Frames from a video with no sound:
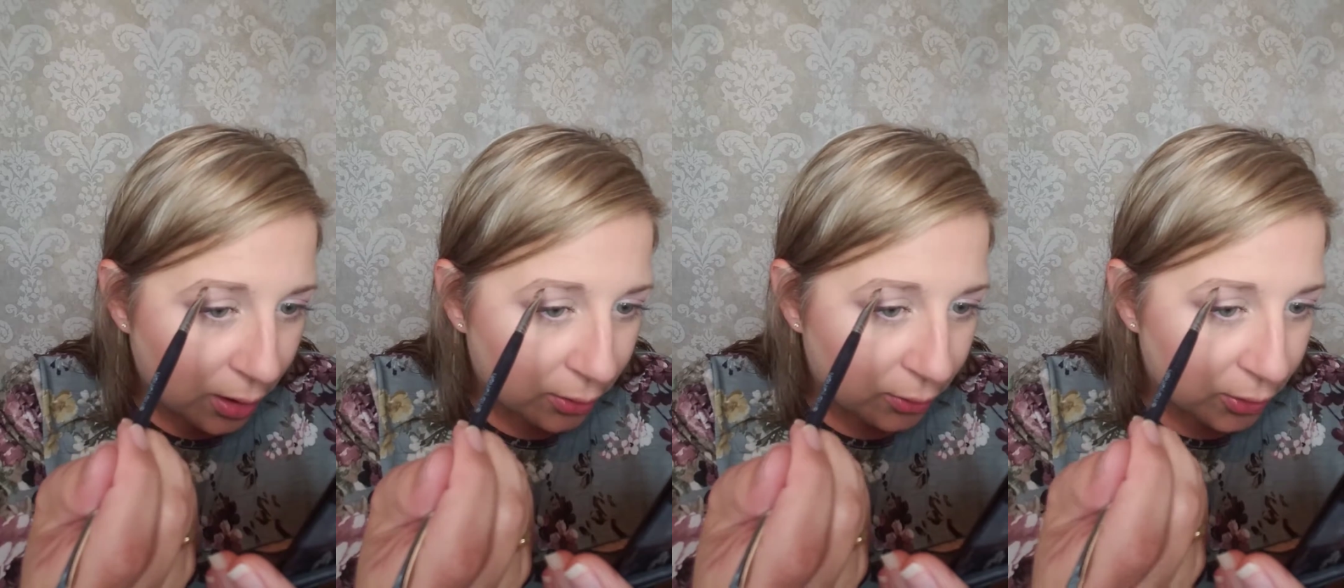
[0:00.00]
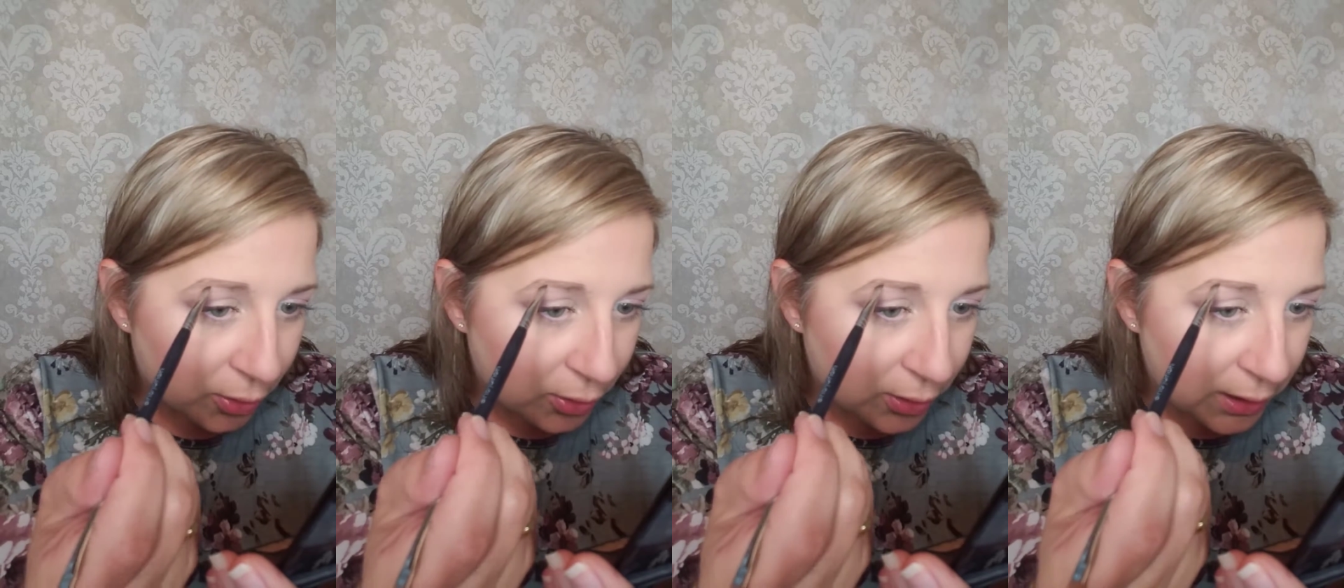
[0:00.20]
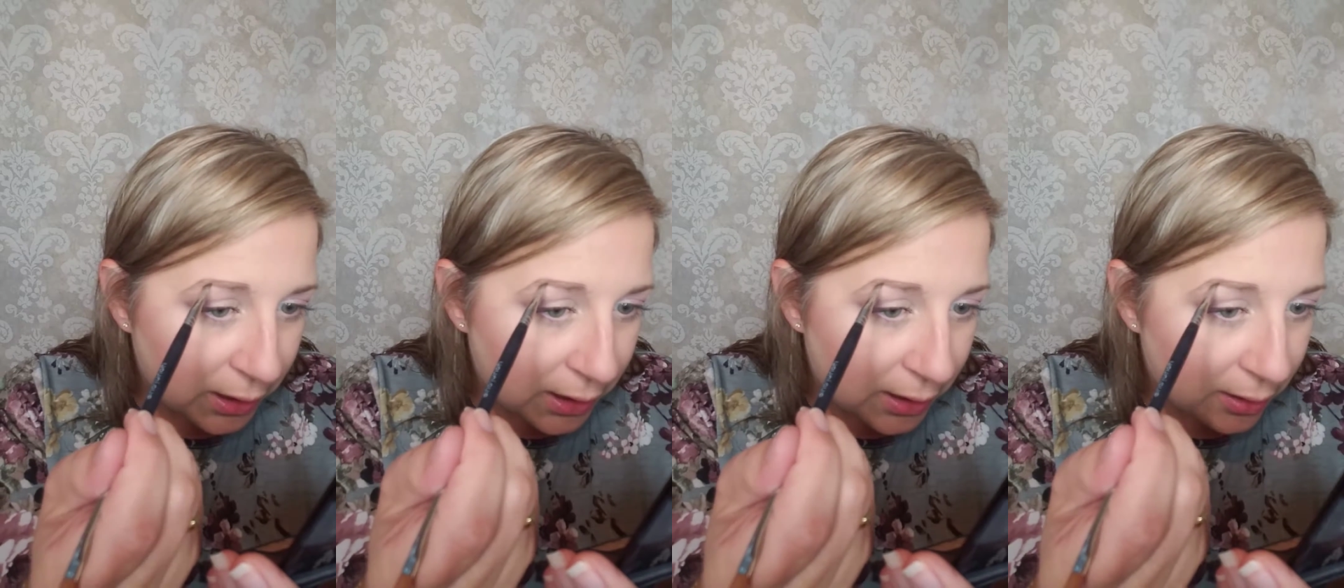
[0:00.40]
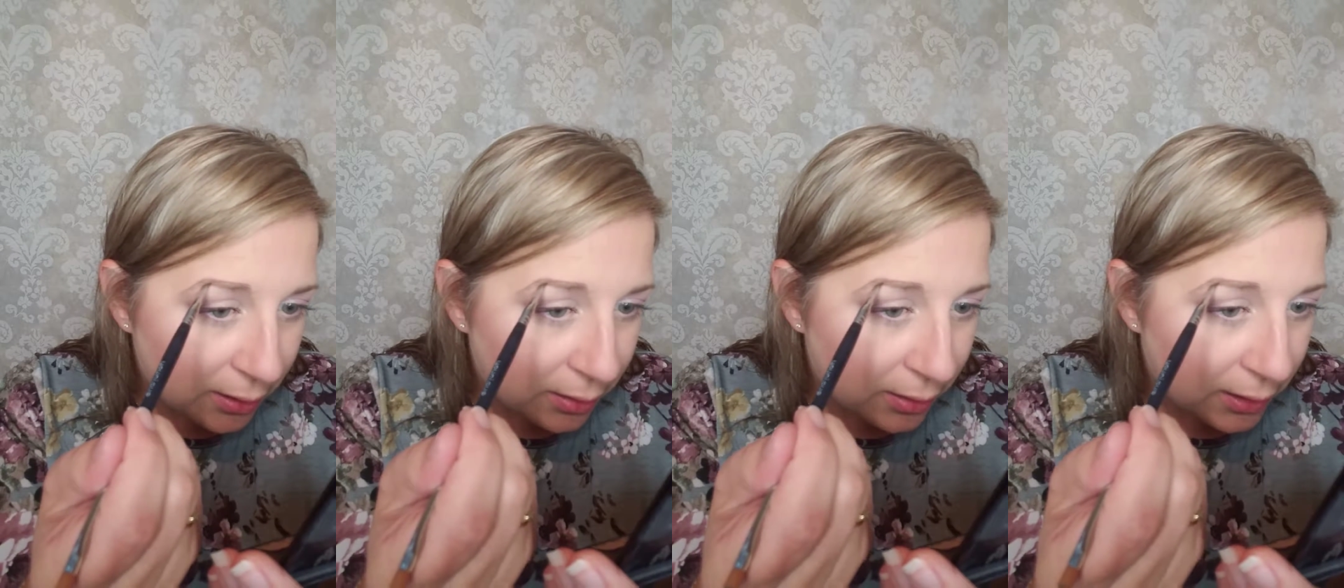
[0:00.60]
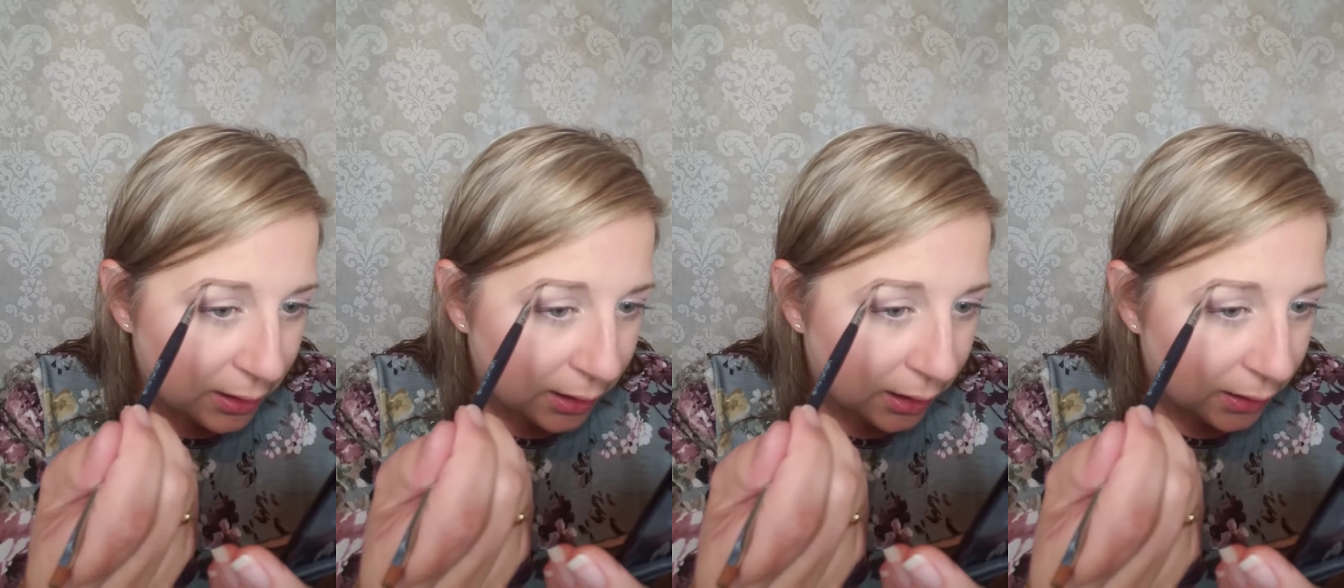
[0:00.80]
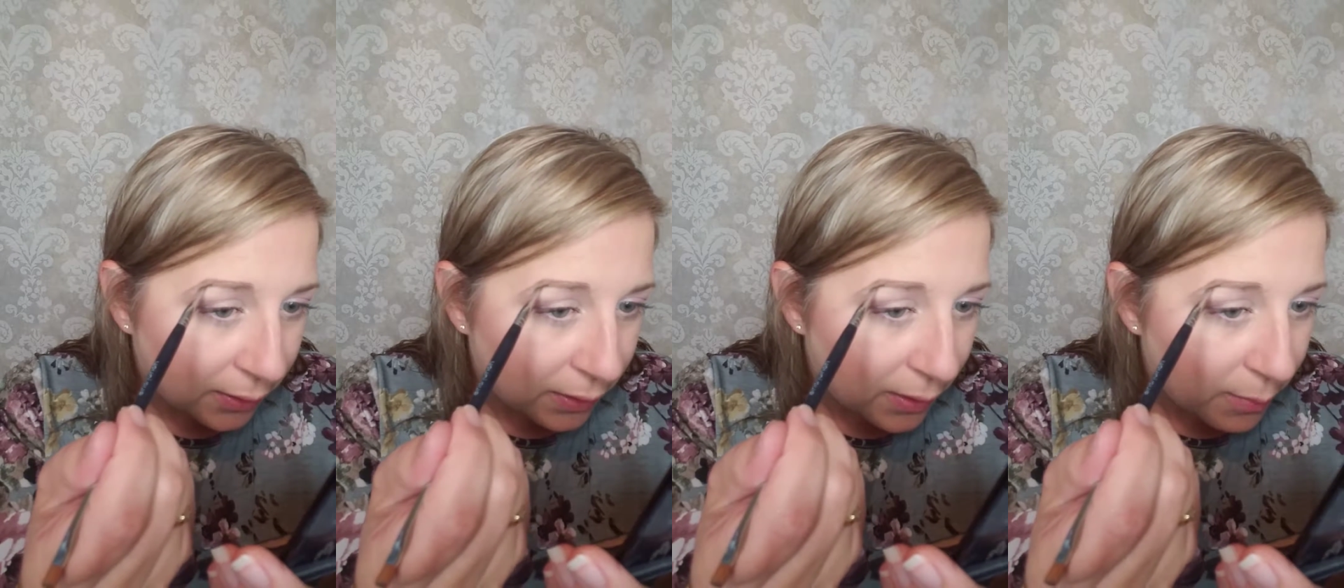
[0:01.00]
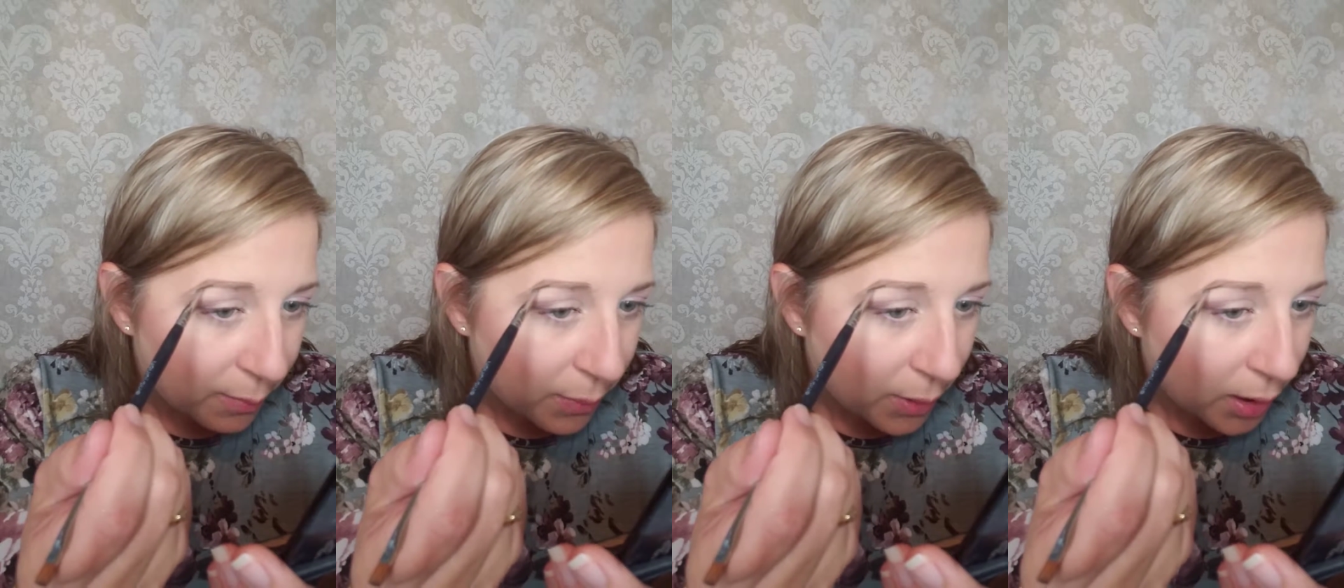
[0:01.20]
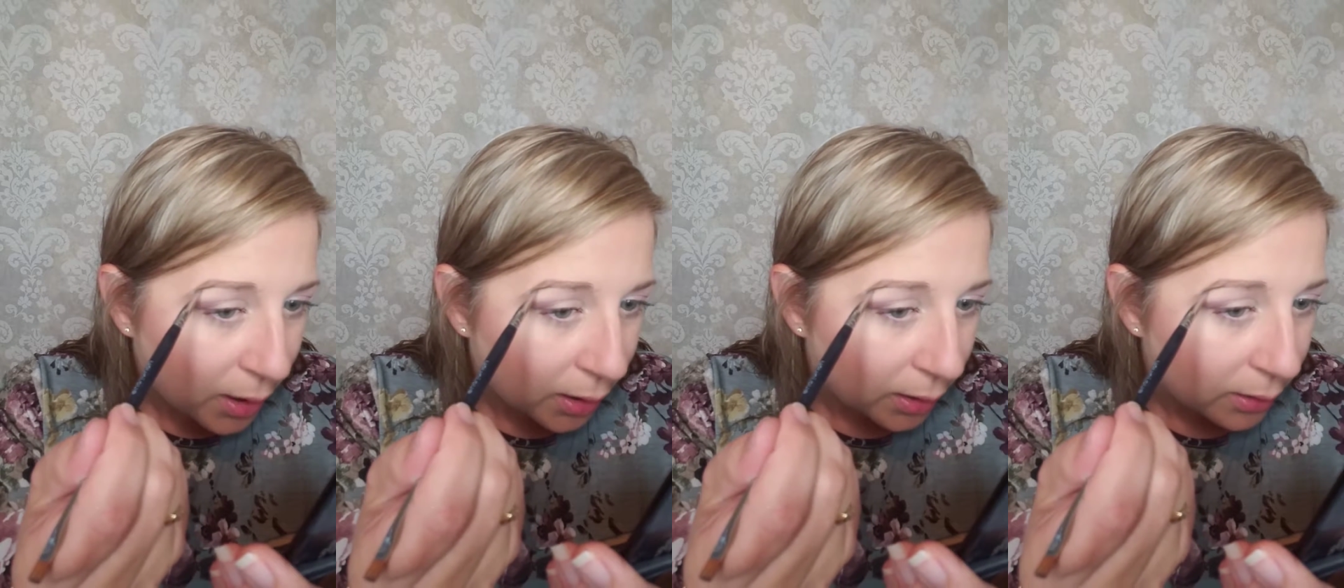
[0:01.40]
underneath and get the
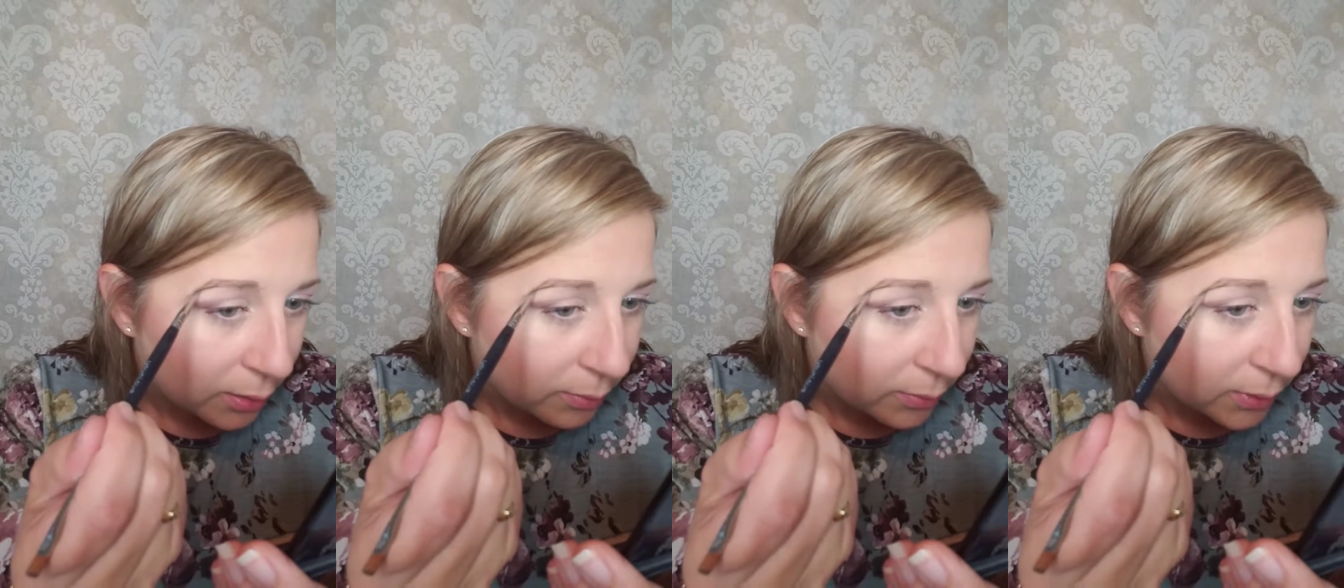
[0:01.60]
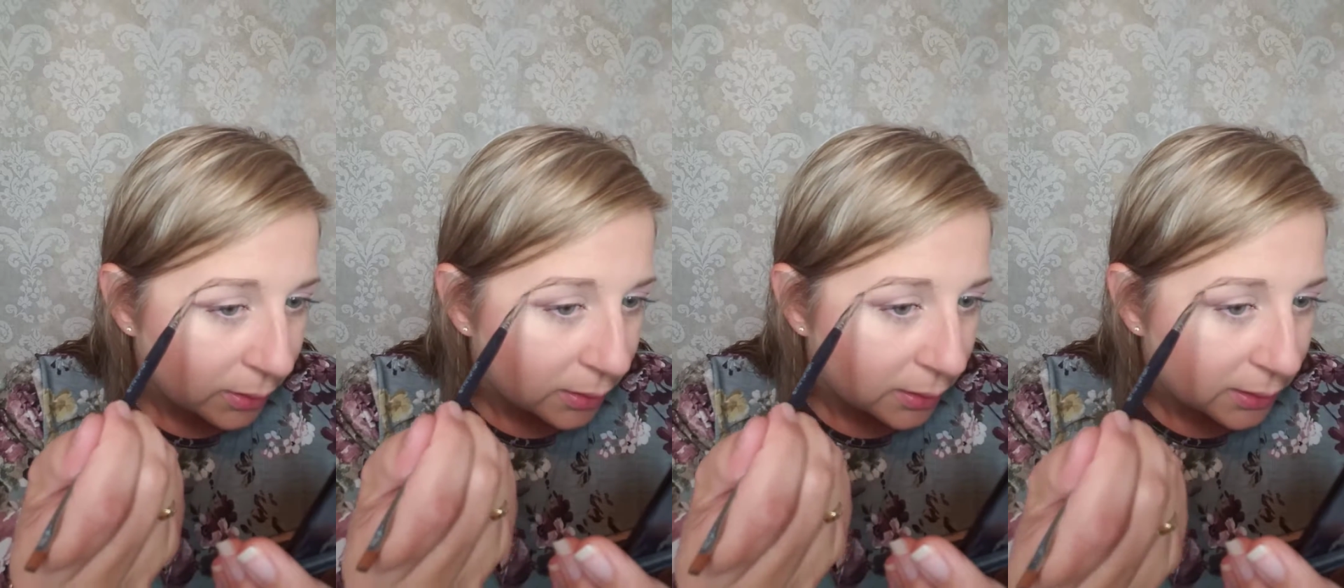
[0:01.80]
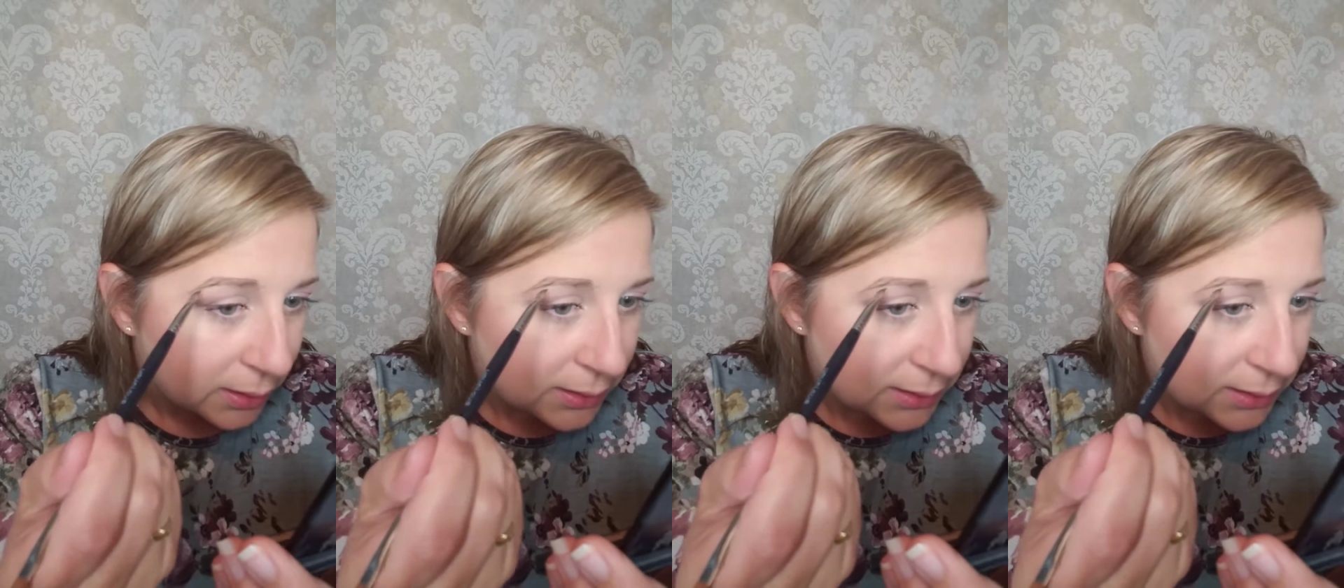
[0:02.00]
bottom,